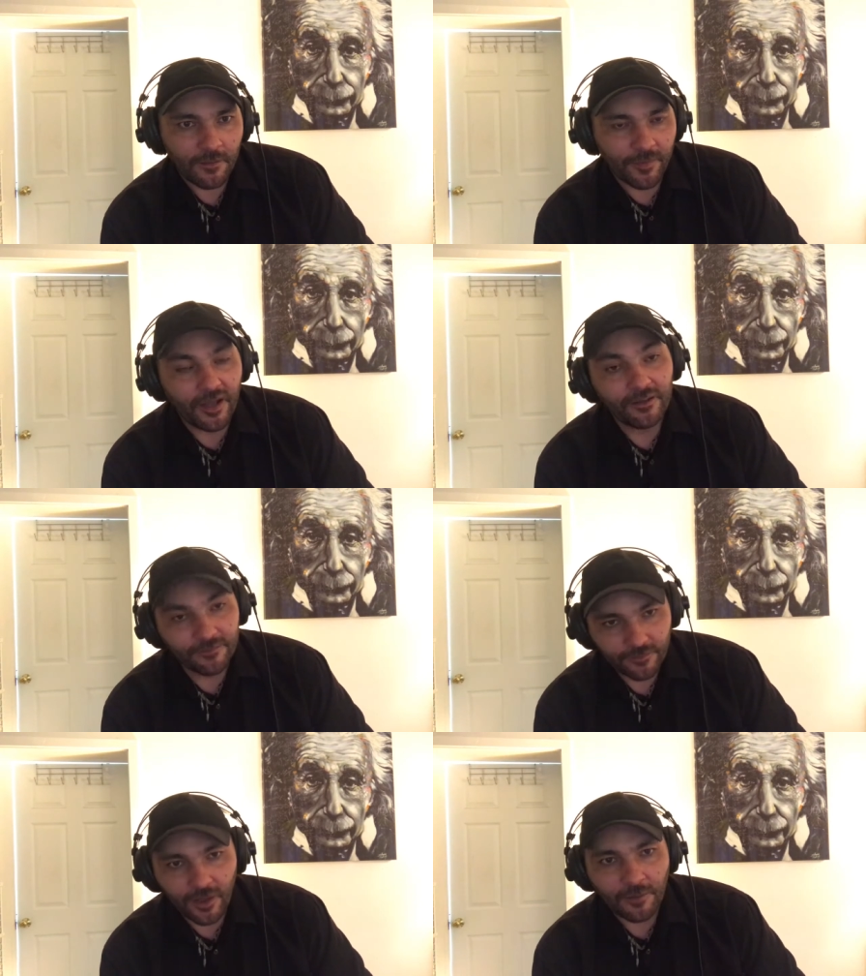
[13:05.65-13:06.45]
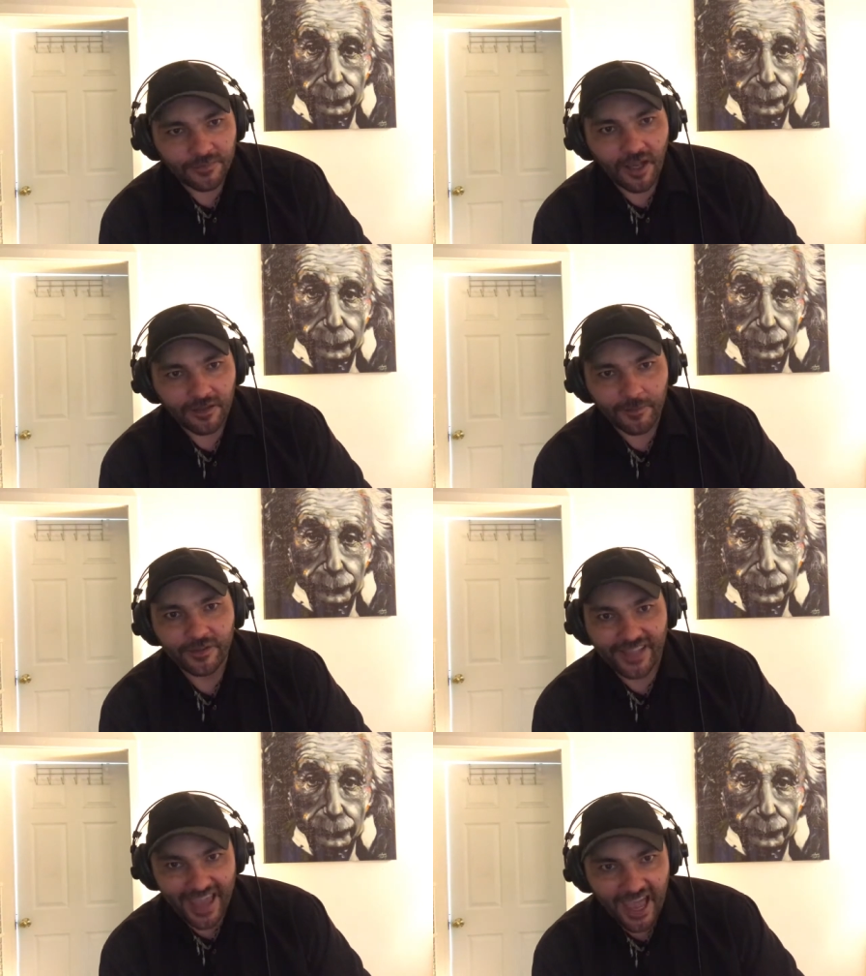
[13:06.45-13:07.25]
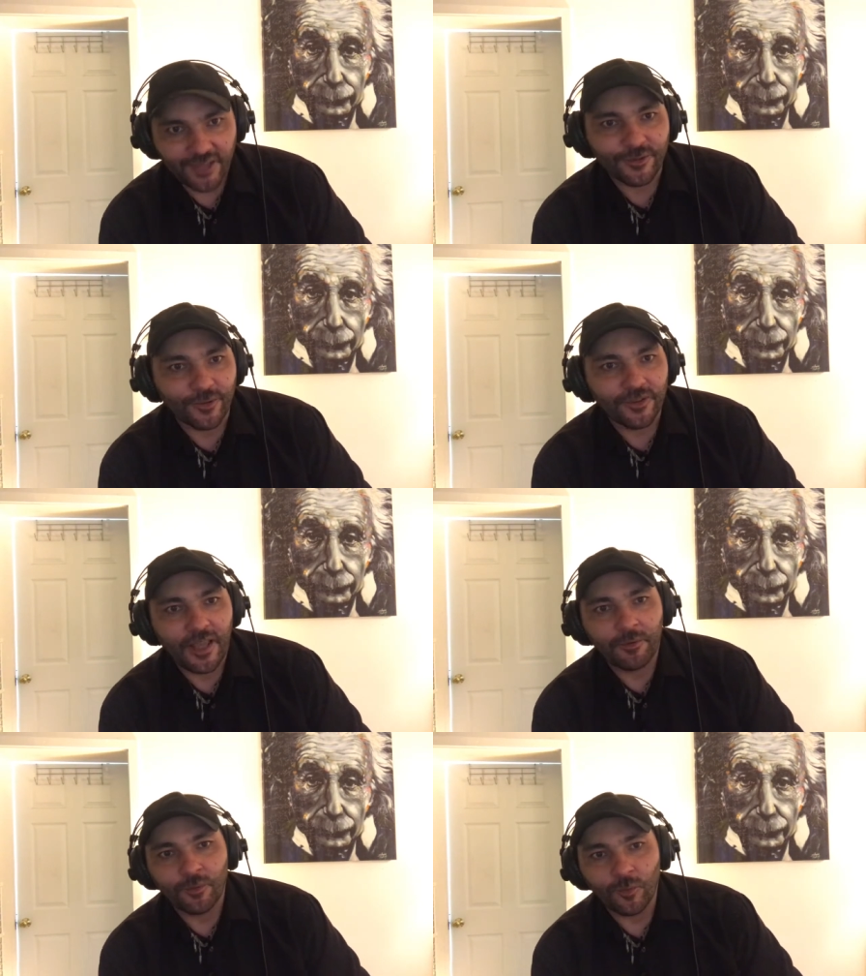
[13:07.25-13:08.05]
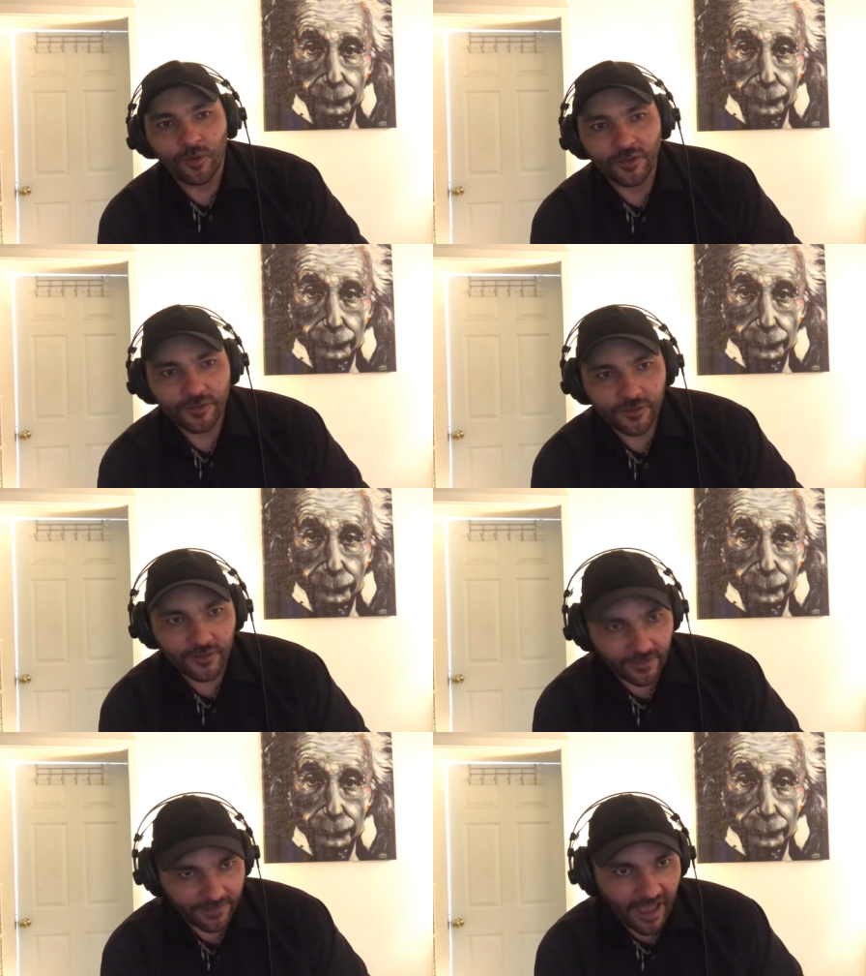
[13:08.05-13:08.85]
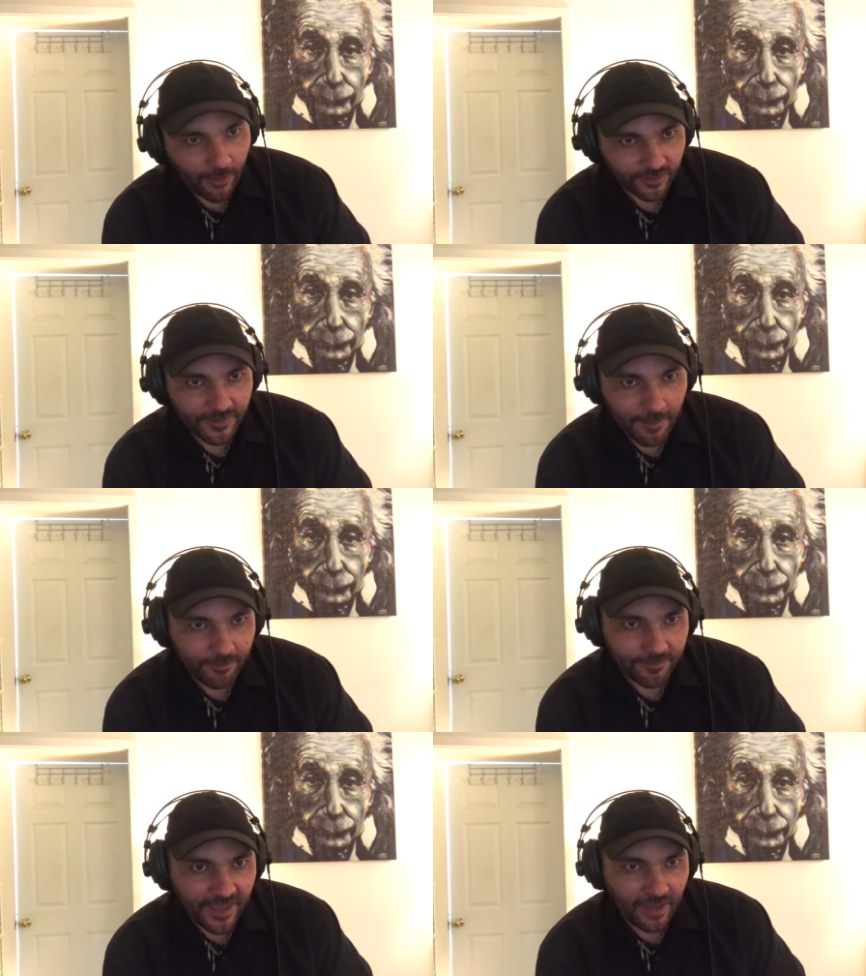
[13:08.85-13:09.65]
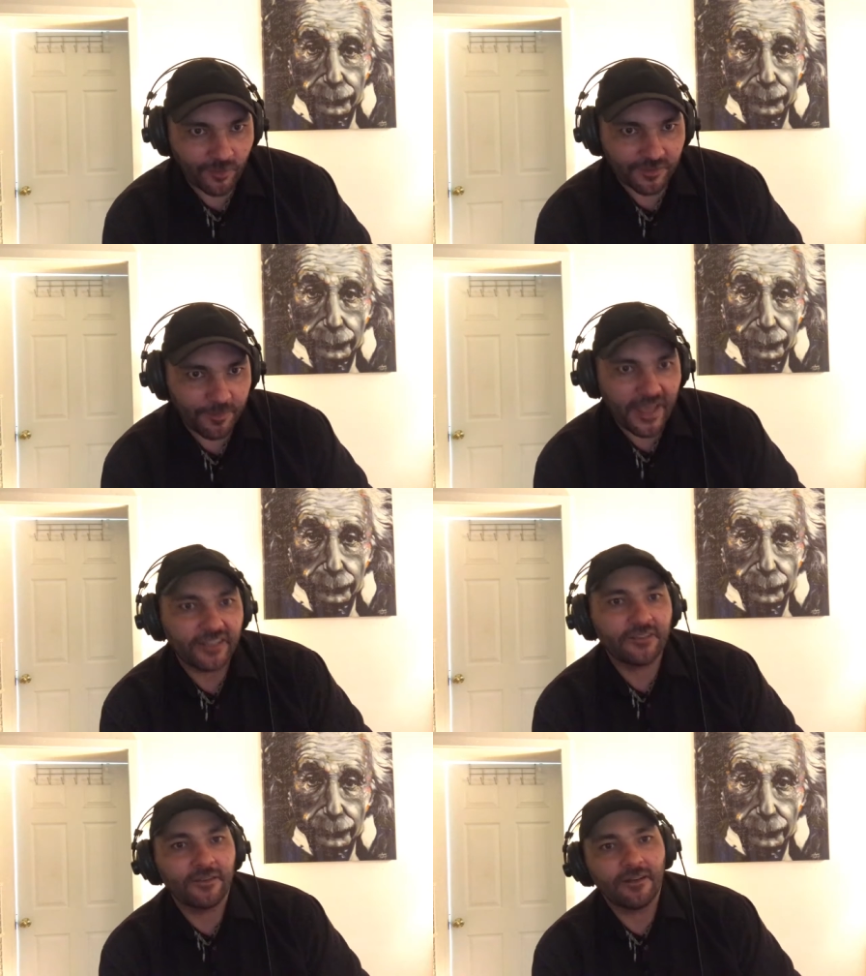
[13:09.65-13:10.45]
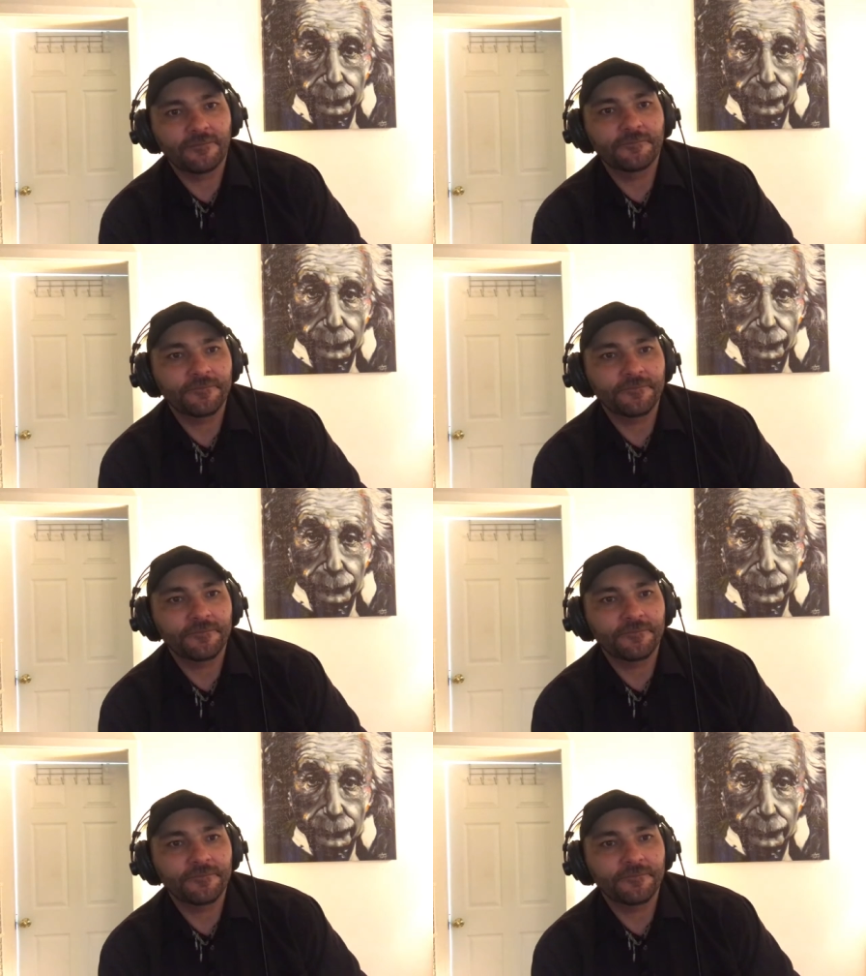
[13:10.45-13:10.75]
but I'm talking about the actual labor wars that game was based on.